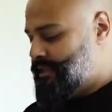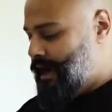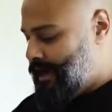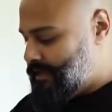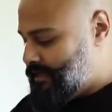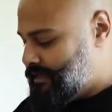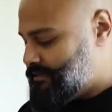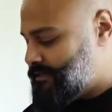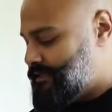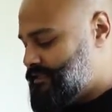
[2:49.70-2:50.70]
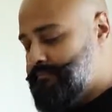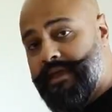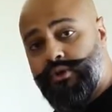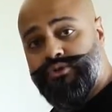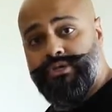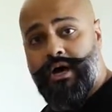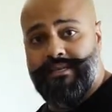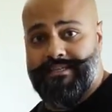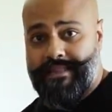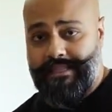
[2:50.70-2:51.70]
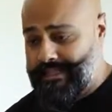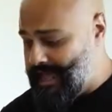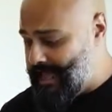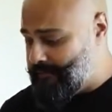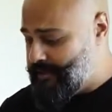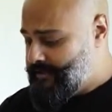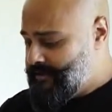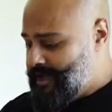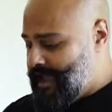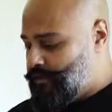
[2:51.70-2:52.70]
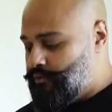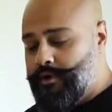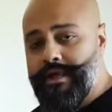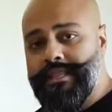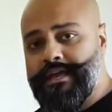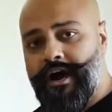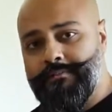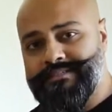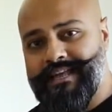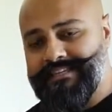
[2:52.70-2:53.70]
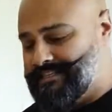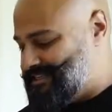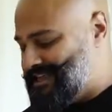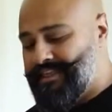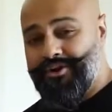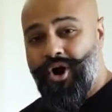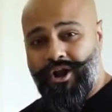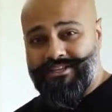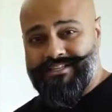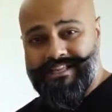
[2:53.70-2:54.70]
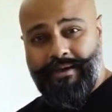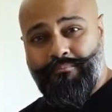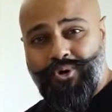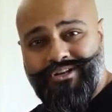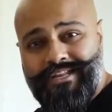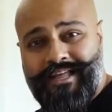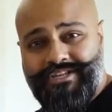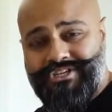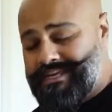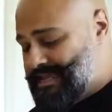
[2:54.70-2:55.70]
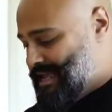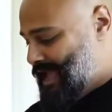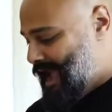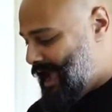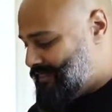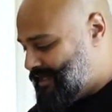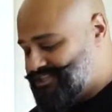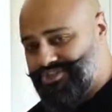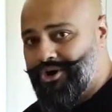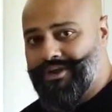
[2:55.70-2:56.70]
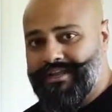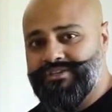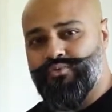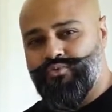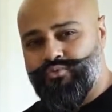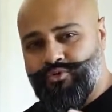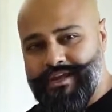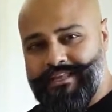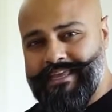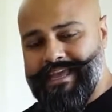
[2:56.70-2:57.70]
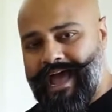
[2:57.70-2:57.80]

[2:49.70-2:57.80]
the onions and the tomato sauce and the lamb, it really comes nicely together. Honestly, that moti leche and that star anise really